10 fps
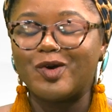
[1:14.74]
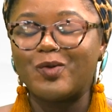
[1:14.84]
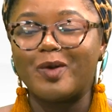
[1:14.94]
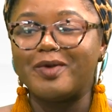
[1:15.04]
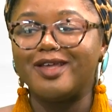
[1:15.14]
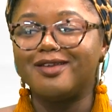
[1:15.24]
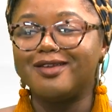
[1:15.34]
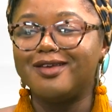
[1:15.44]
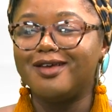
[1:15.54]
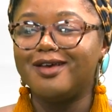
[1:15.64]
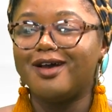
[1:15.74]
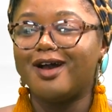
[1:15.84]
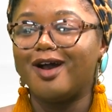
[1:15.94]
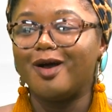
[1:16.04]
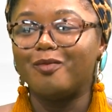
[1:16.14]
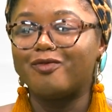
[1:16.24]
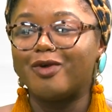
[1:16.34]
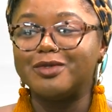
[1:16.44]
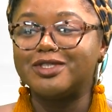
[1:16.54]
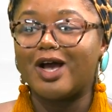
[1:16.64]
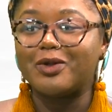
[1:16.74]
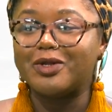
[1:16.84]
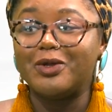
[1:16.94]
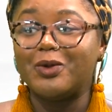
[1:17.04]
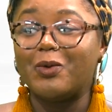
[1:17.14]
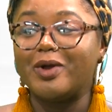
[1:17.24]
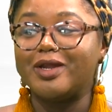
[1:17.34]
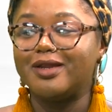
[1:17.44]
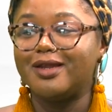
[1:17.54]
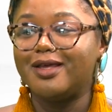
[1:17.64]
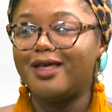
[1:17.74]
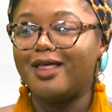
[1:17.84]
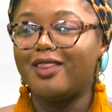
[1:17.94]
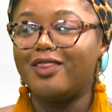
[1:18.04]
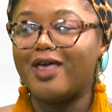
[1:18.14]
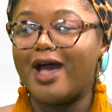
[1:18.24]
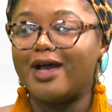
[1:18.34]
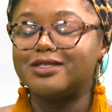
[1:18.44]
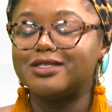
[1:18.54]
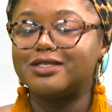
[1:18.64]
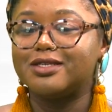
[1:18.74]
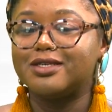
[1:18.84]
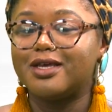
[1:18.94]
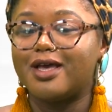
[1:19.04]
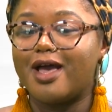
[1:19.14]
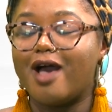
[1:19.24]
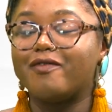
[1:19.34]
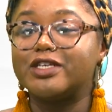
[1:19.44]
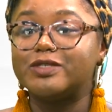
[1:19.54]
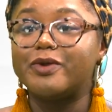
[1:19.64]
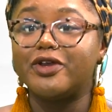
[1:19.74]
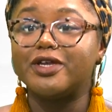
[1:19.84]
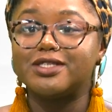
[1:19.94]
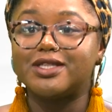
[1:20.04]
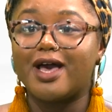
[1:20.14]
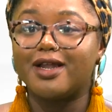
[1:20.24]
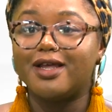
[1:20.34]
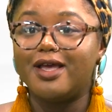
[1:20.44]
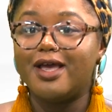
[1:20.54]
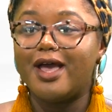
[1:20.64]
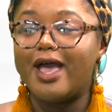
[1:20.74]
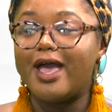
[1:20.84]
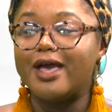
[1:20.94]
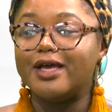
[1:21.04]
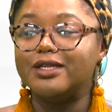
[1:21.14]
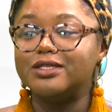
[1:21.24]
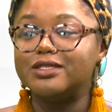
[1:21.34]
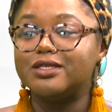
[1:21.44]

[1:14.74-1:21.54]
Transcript: women um, from childhood on that have experienced that and